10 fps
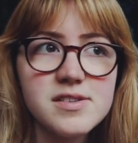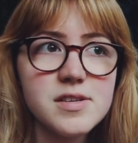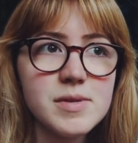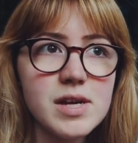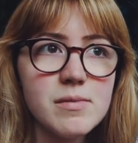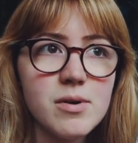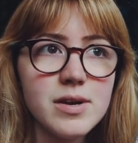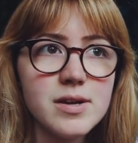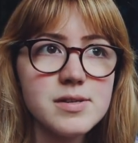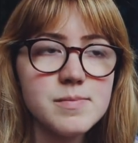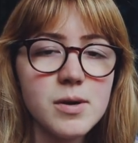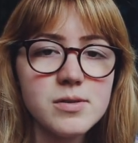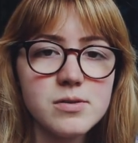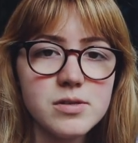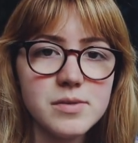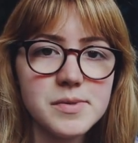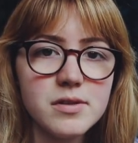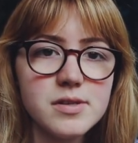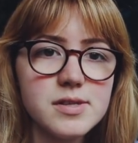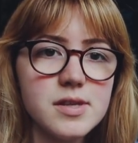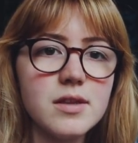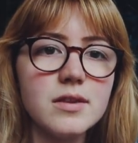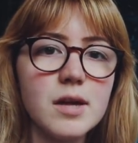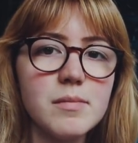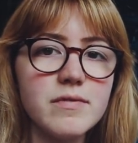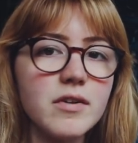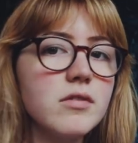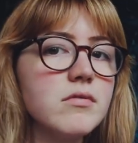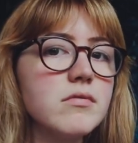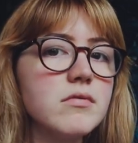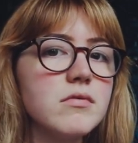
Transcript: Sometime I'll get sponsorships on this thing. That'd be fun.